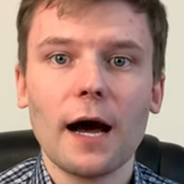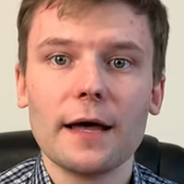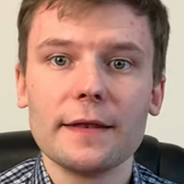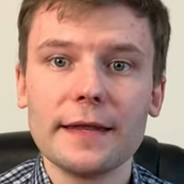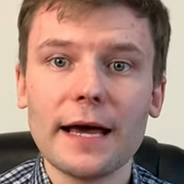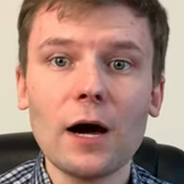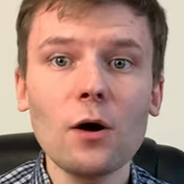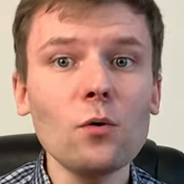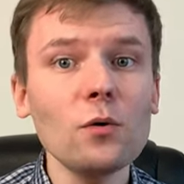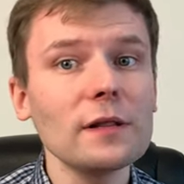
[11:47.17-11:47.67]

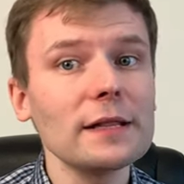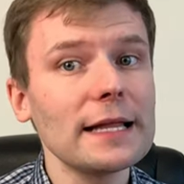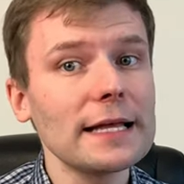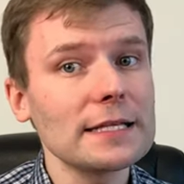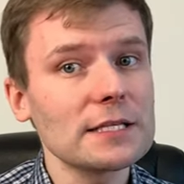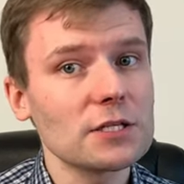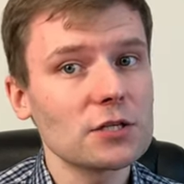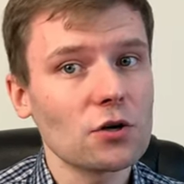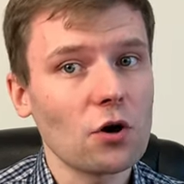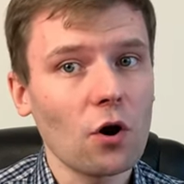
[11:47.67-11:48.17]
Now
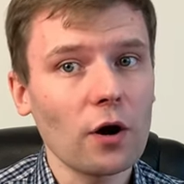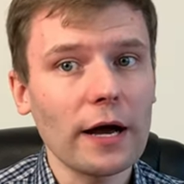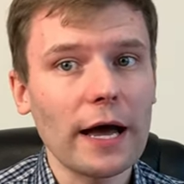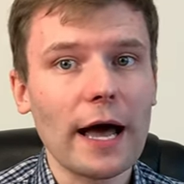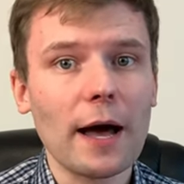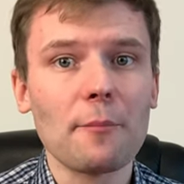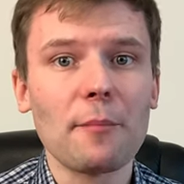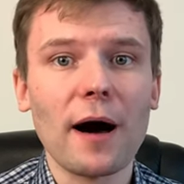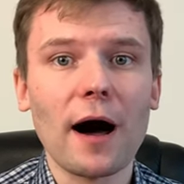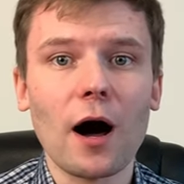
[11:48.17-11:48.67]
let's talk
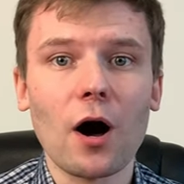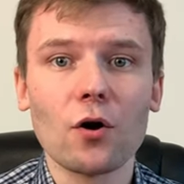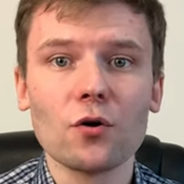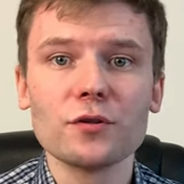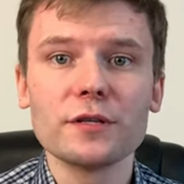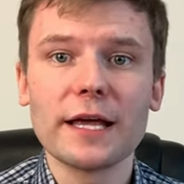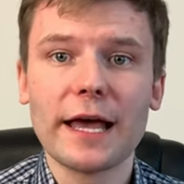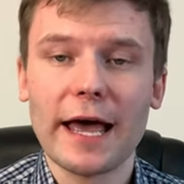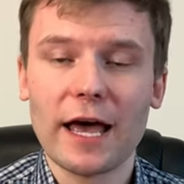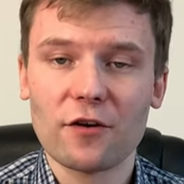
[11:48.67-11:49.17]

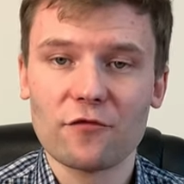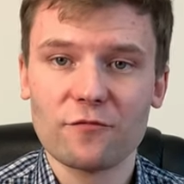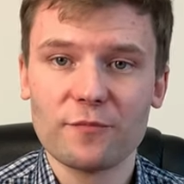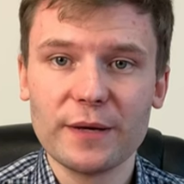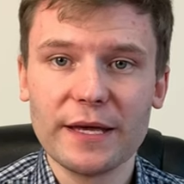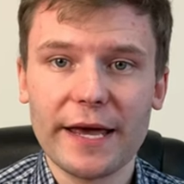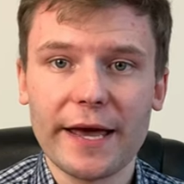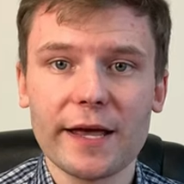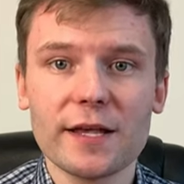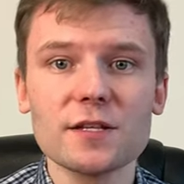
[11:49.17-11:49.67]
about
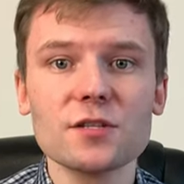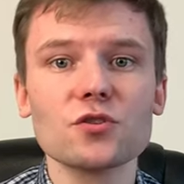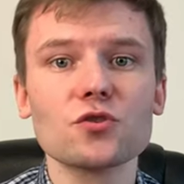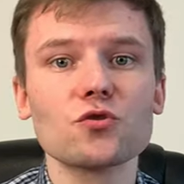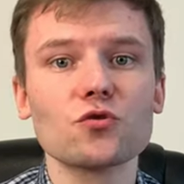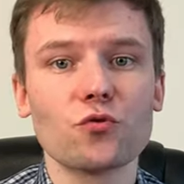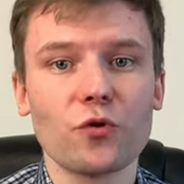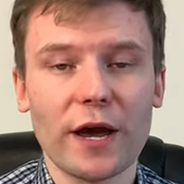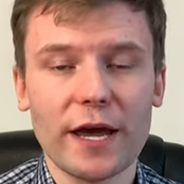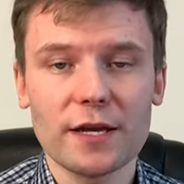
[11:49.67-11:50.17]

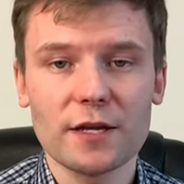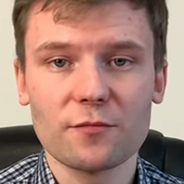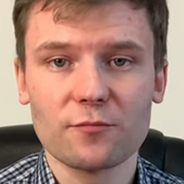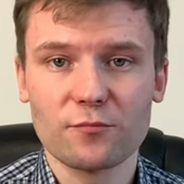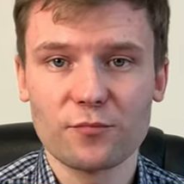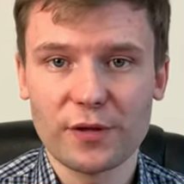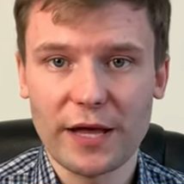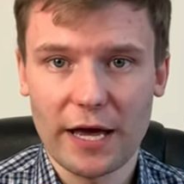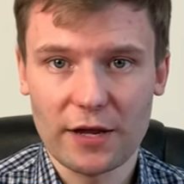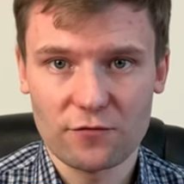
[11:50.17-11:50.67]
FBS
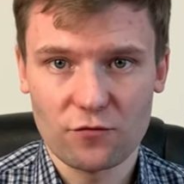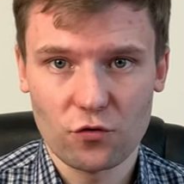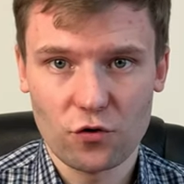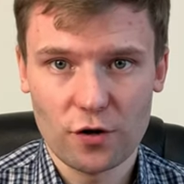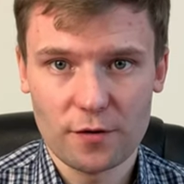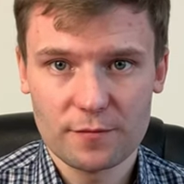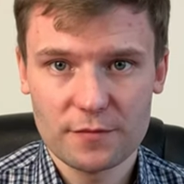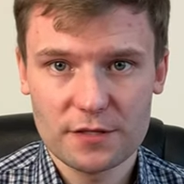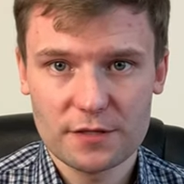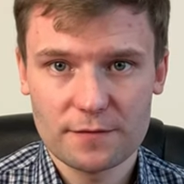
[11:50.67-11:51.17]
trading
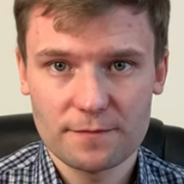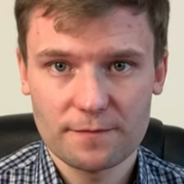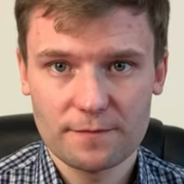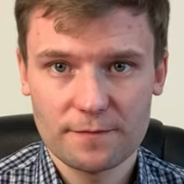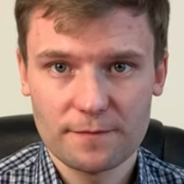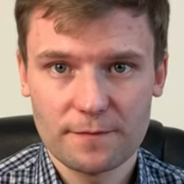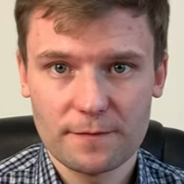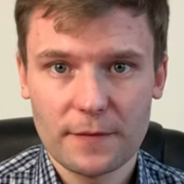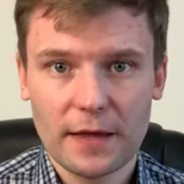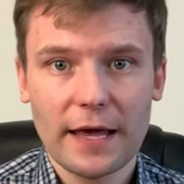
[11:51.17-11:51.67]
platforms.
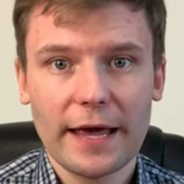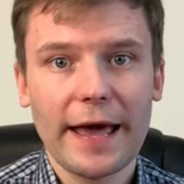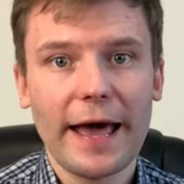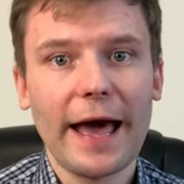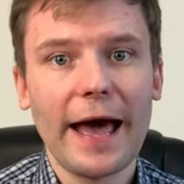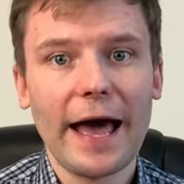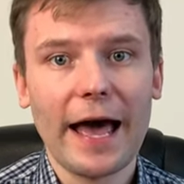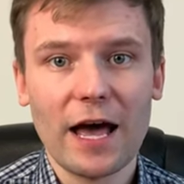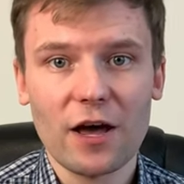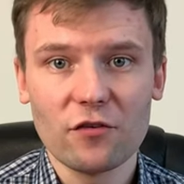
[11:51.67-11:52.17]

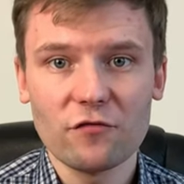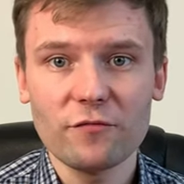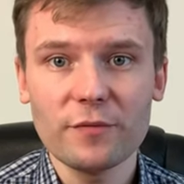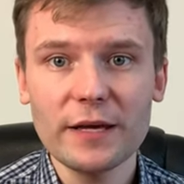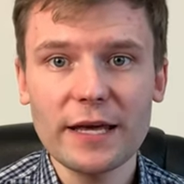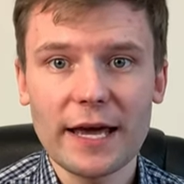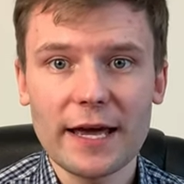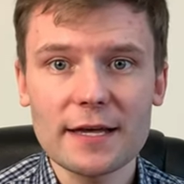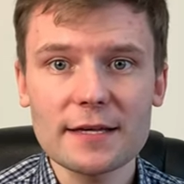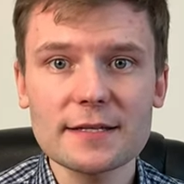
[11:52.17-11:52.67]

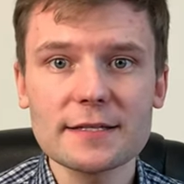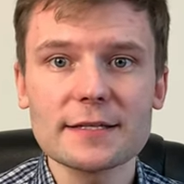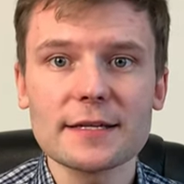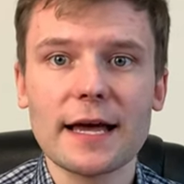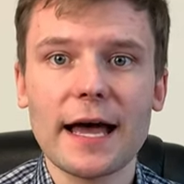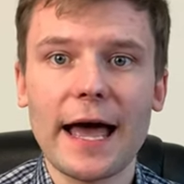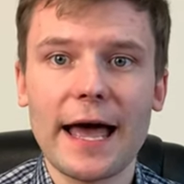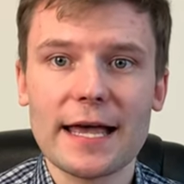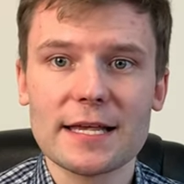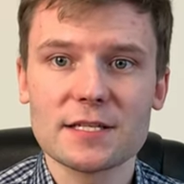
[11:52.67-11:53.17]

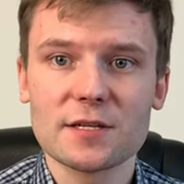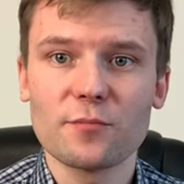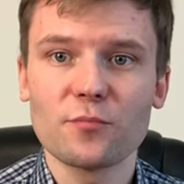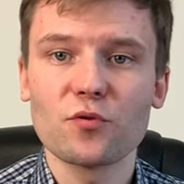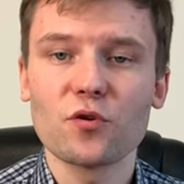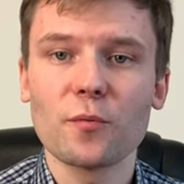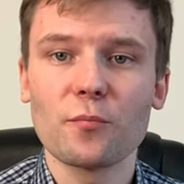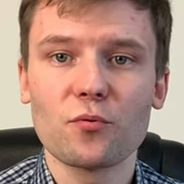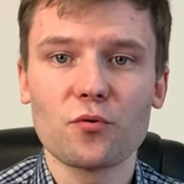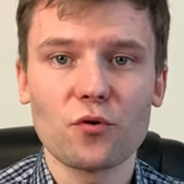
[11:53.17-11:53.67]
FBS has a
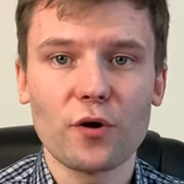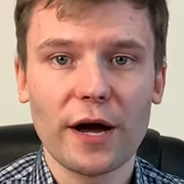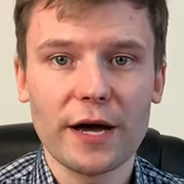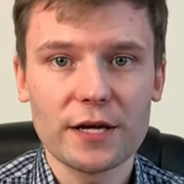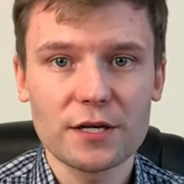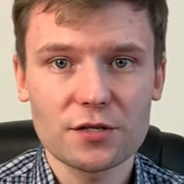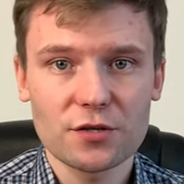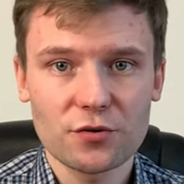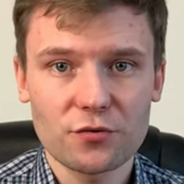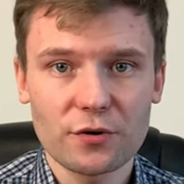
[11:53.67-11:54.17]

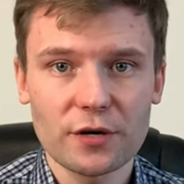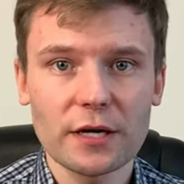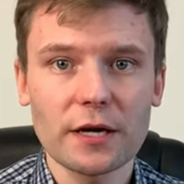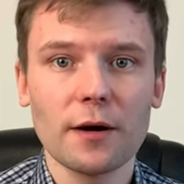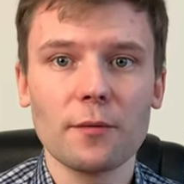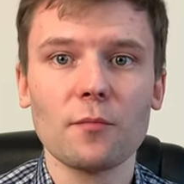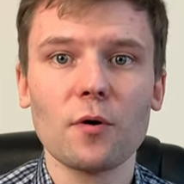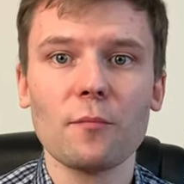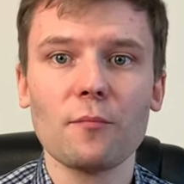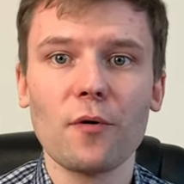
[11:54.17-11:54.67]
proprietary
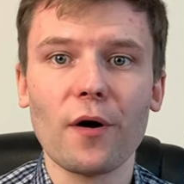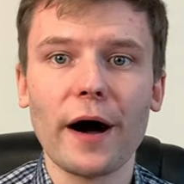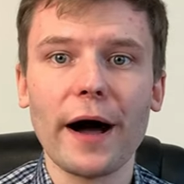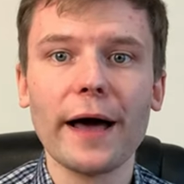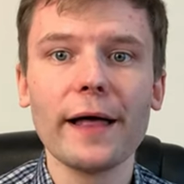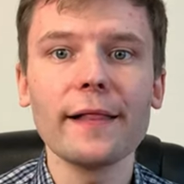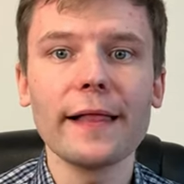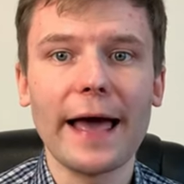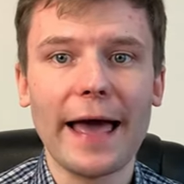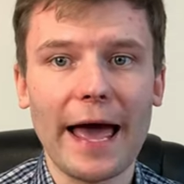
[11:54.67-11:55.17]

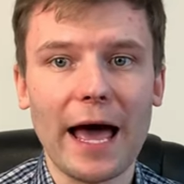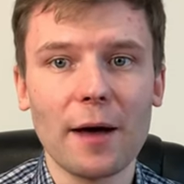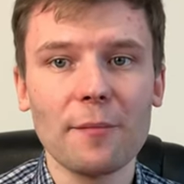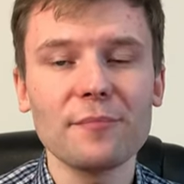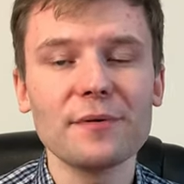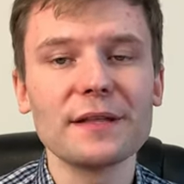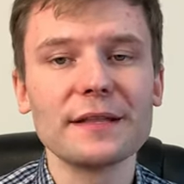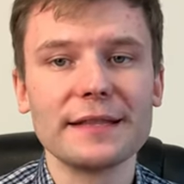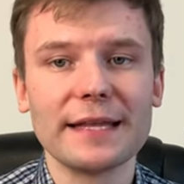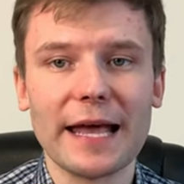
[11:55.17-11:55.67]
mobile
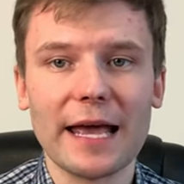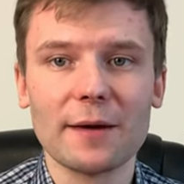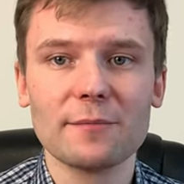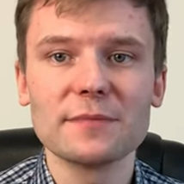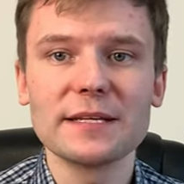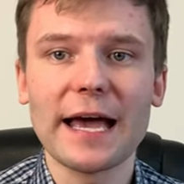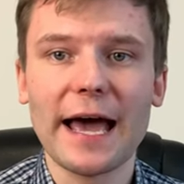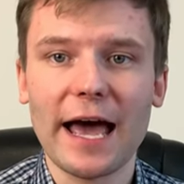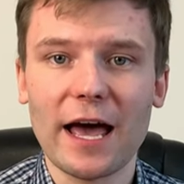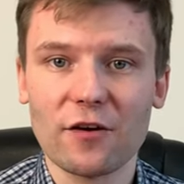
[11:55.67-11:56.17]
app
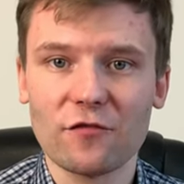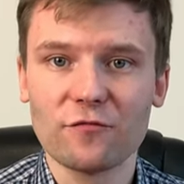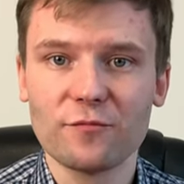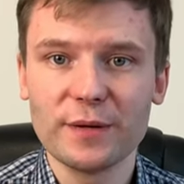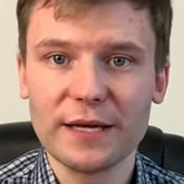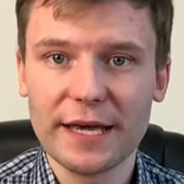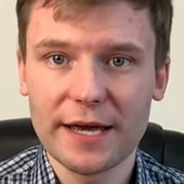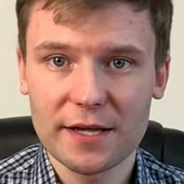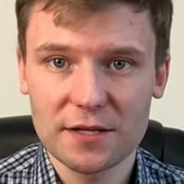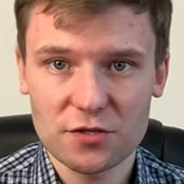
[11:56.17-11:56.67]
named
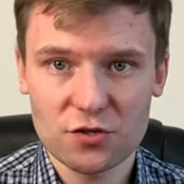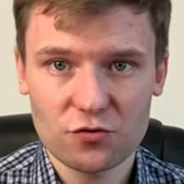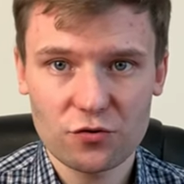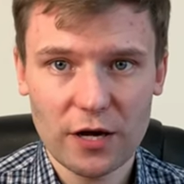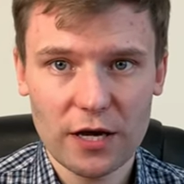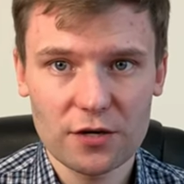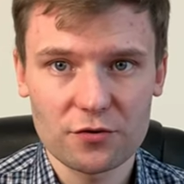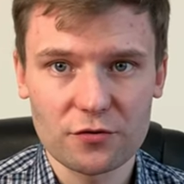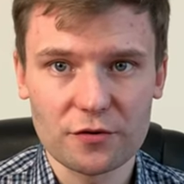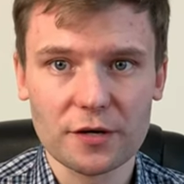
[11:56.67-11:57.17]
FBS
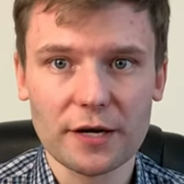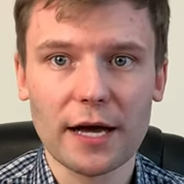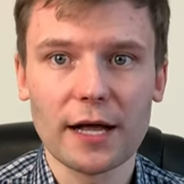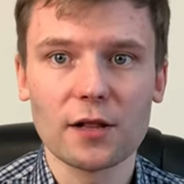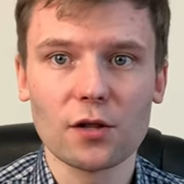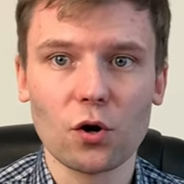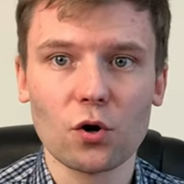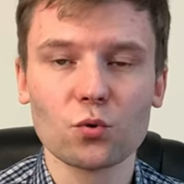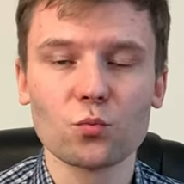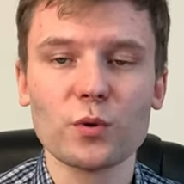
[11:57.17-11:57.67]
Trader
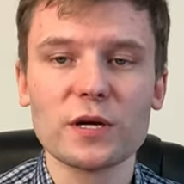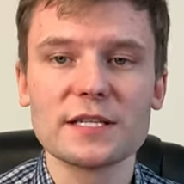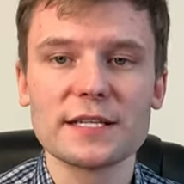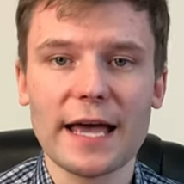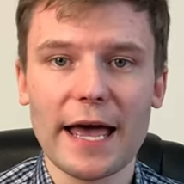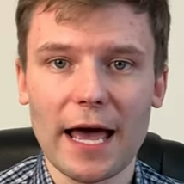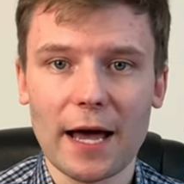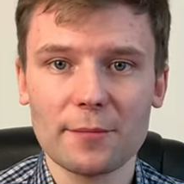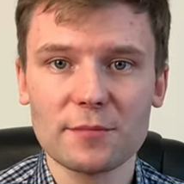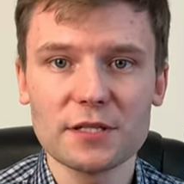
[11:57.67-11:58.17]
along with
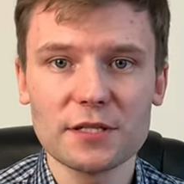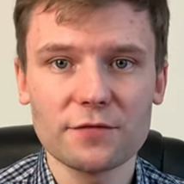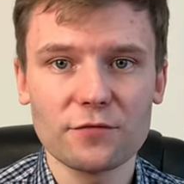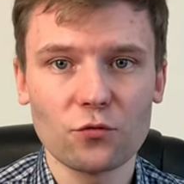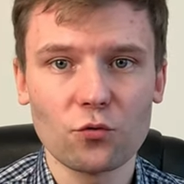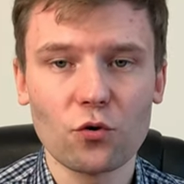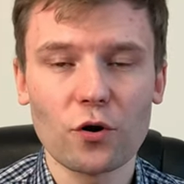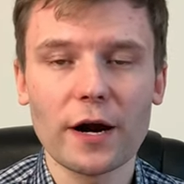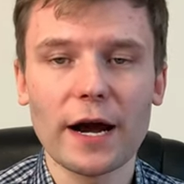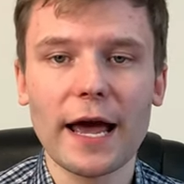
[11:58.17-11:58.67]

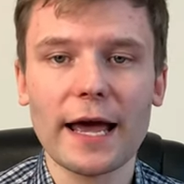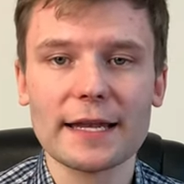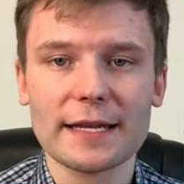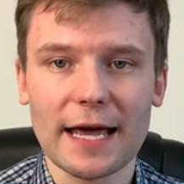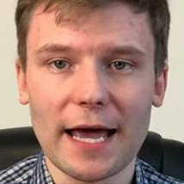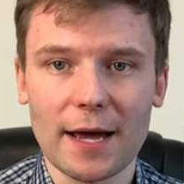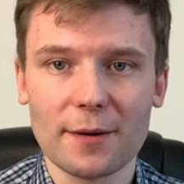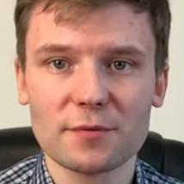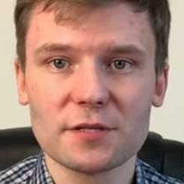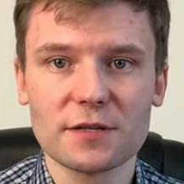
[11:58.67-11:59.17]
MT4 and
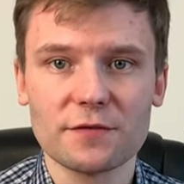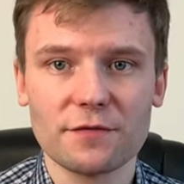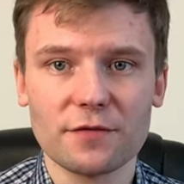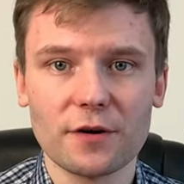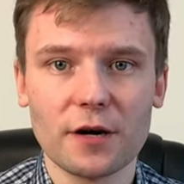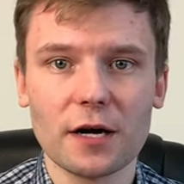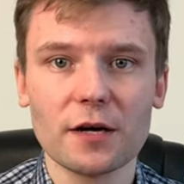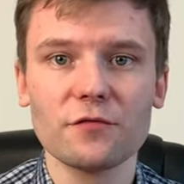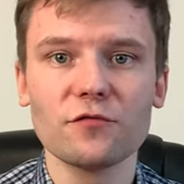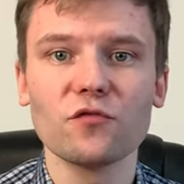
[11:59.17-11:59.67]

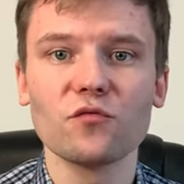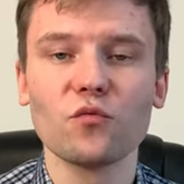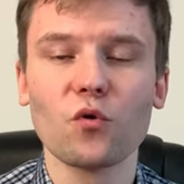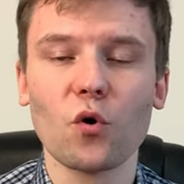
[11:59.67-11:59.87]
MT5